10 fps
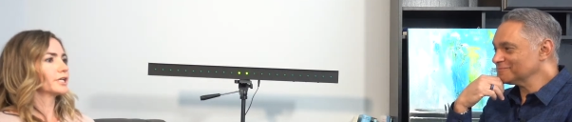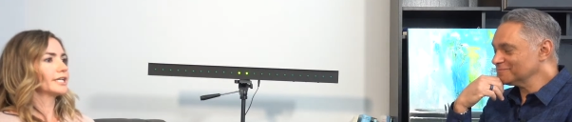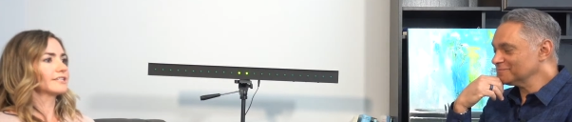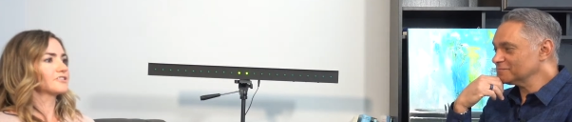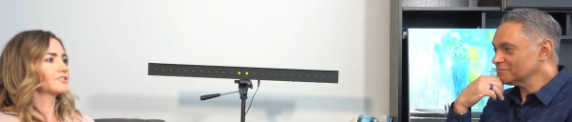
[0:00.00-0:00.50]

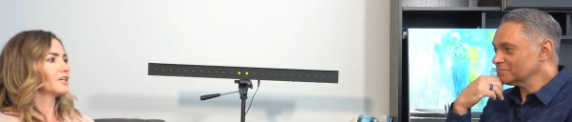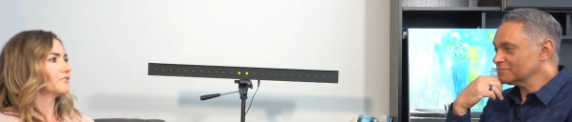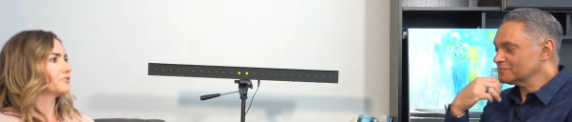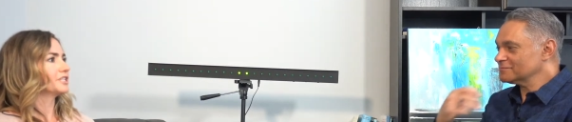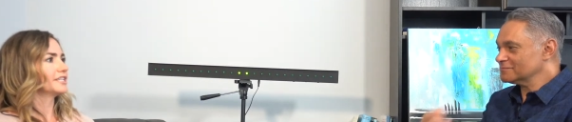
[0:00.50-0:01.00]
Speaker 1: kind of
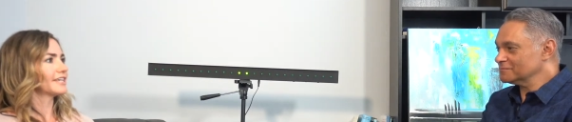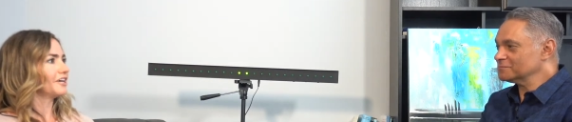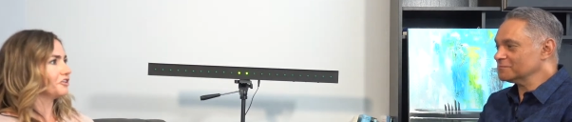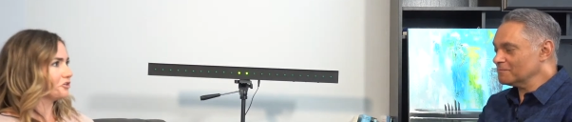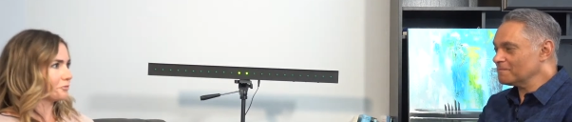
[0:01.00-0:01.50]
stuff do they
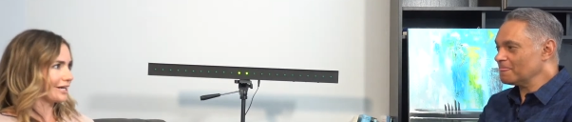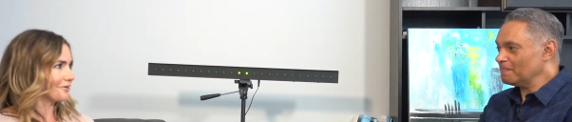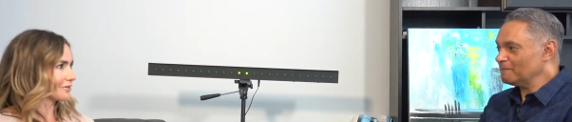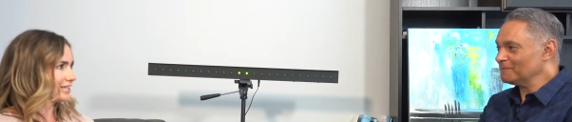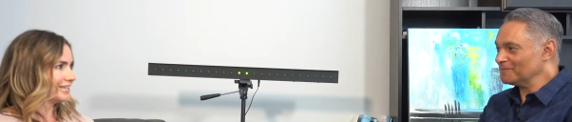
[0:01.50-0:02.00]
tell mm -hmm. you
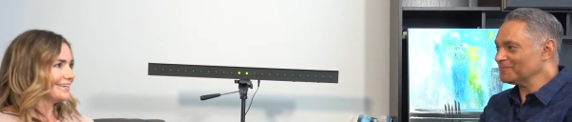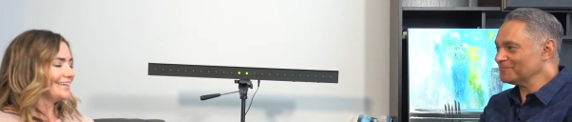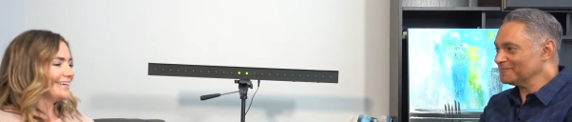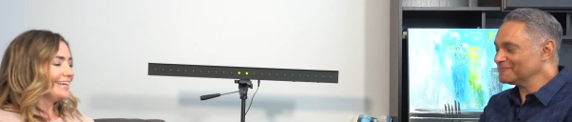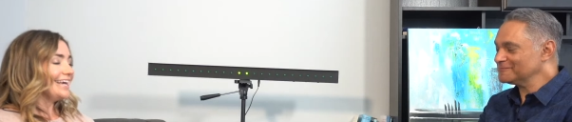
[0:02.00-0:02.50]
about? Mm -hmm.